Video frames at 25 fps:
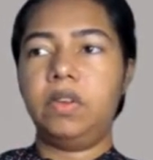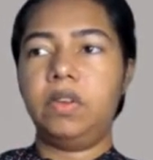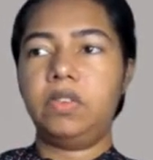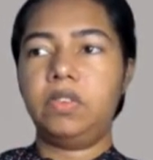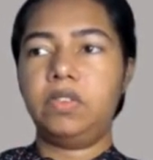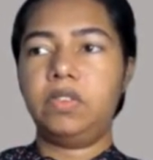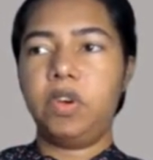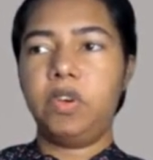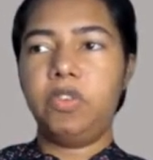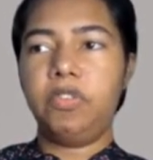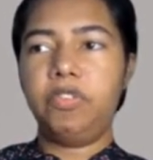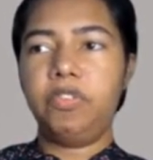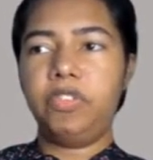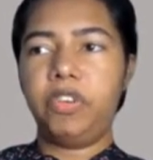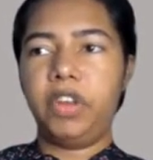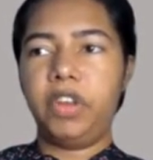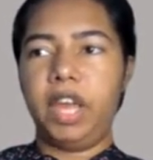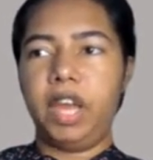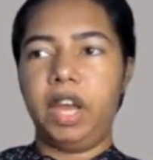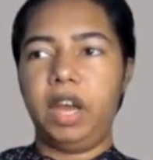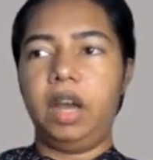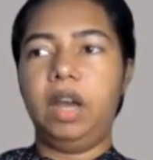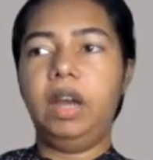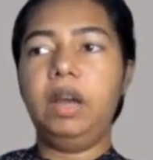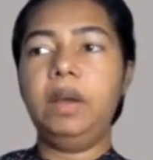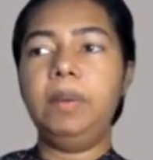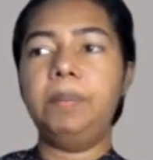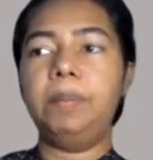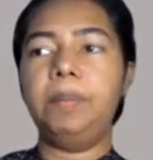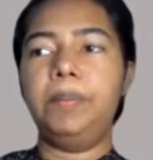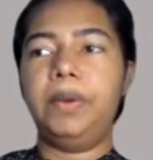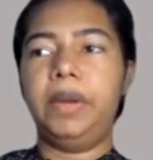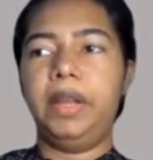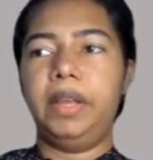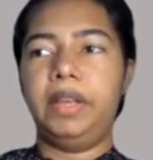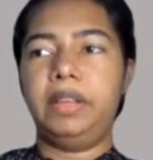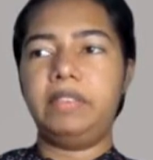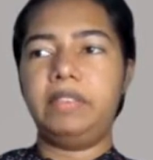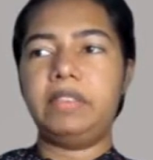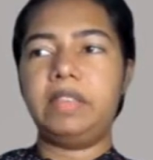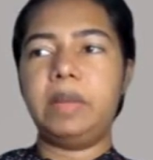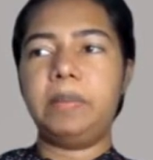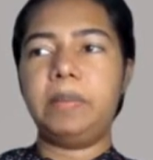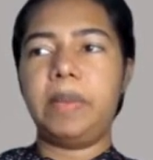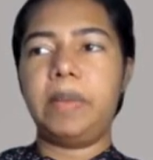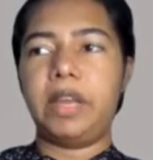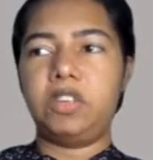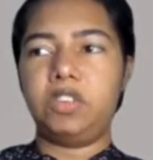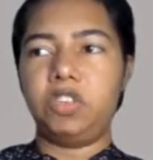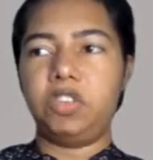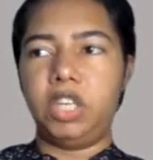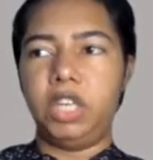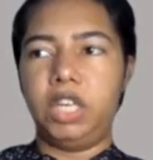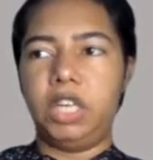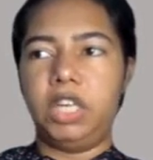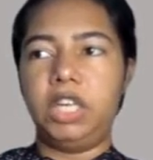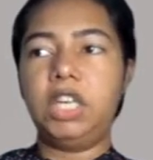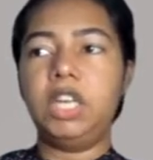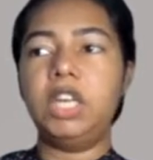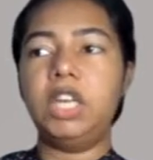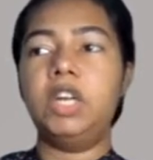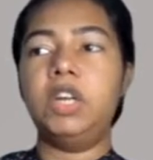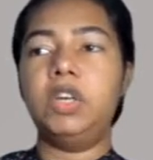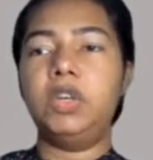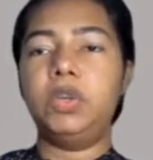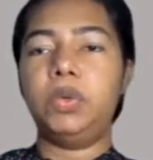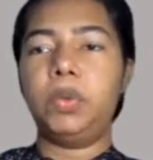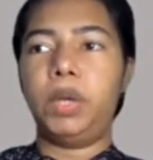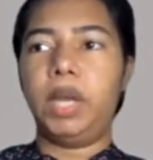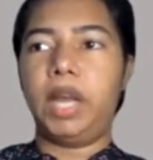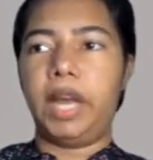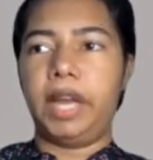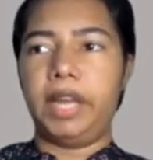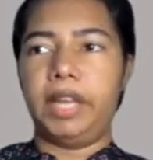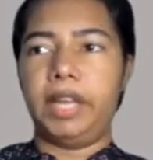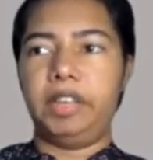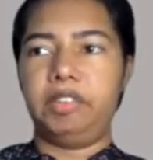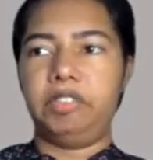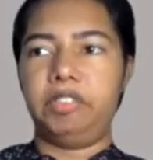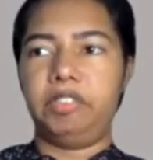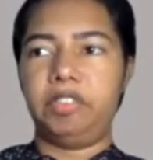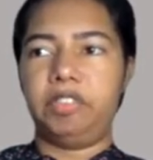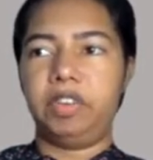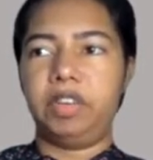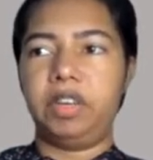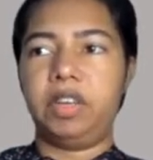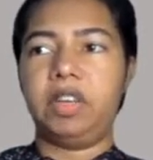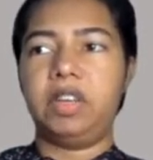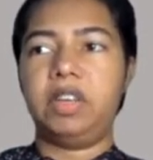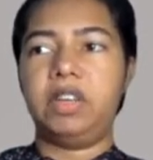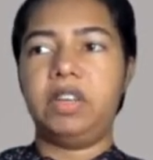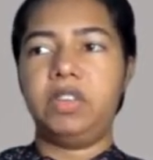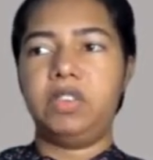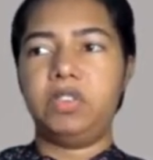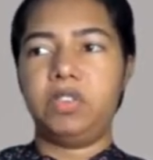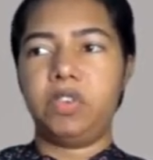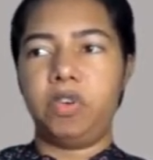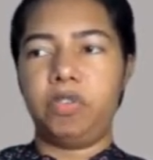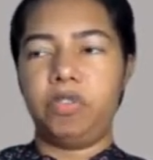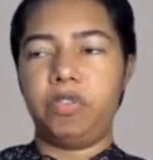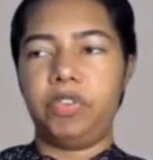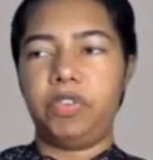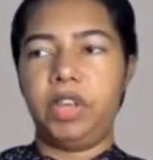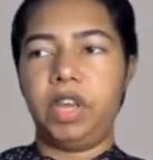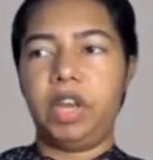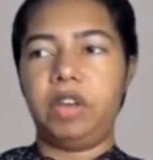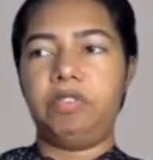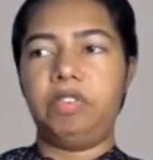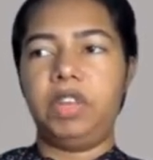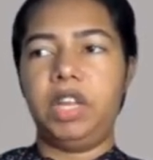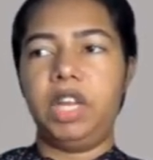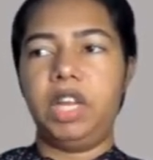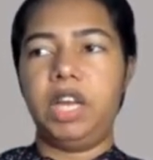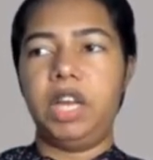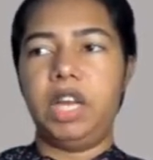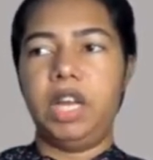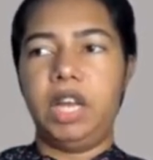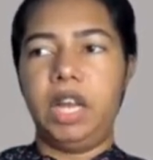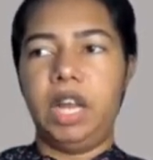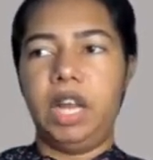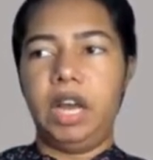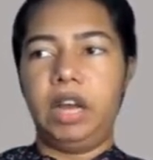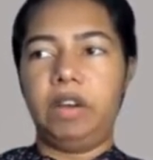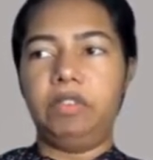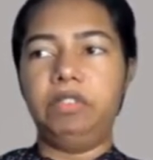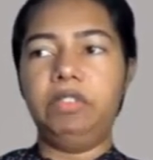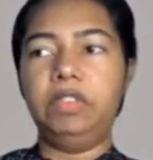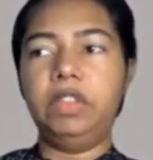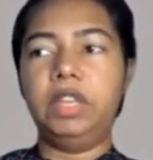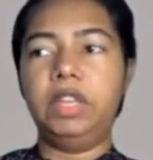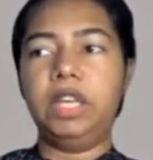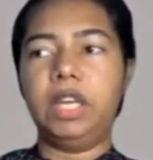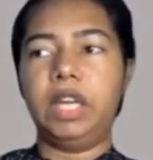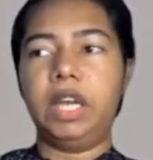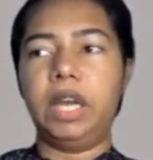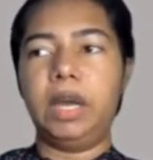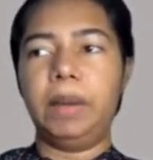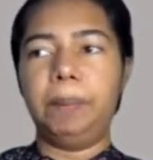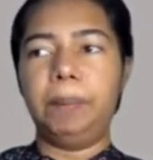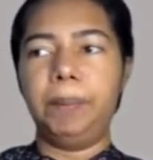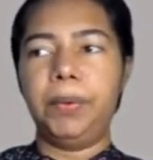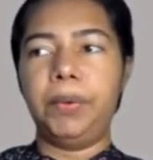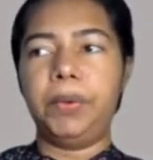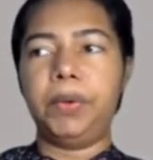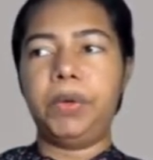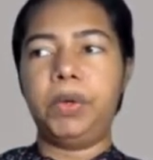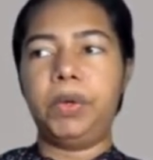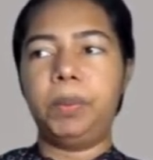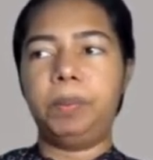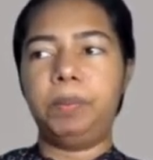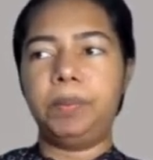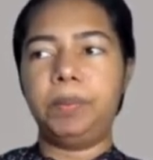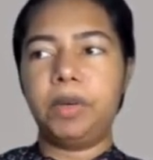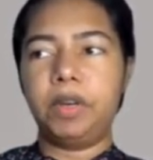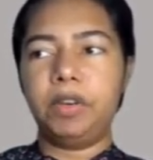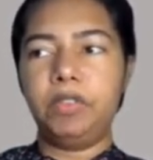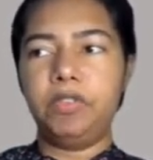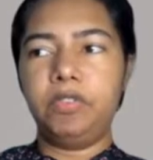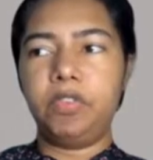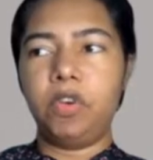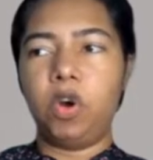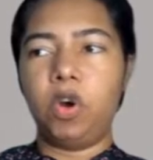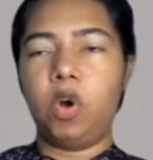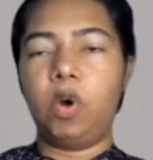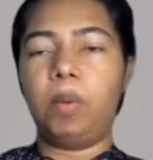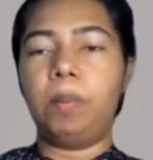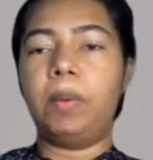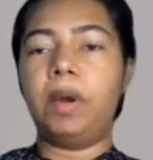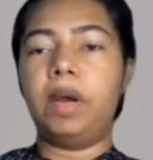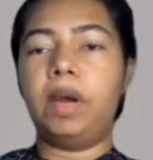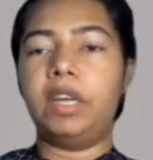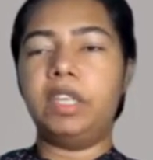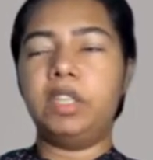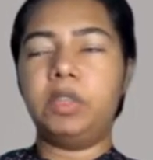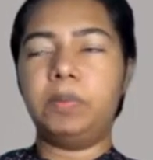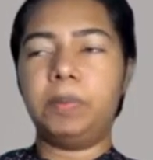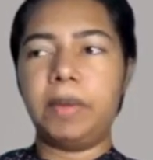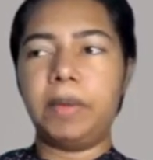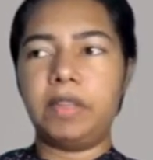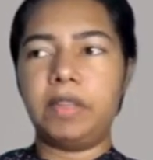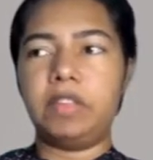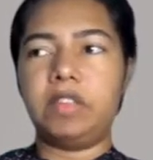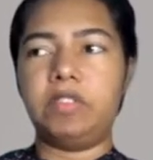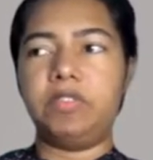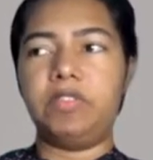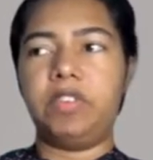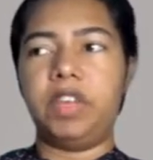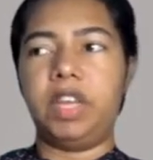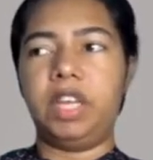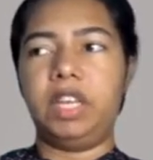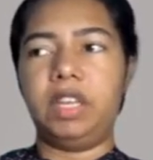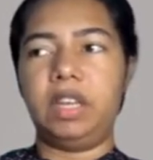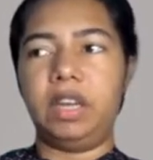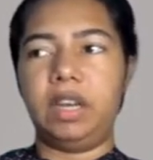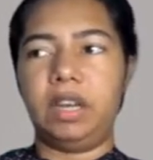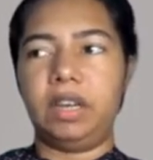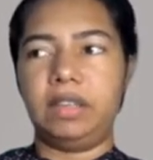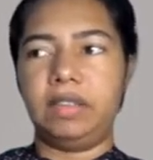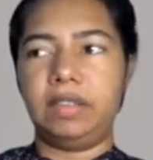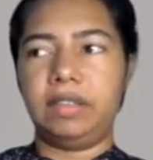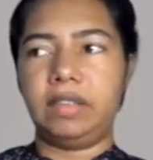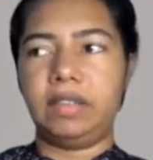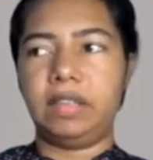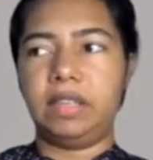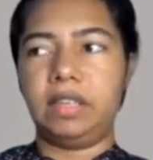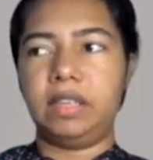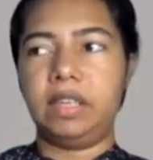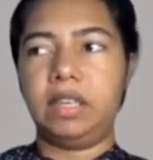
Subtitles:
Software brings the machine to life. Software will allow the computer to perform a specific task.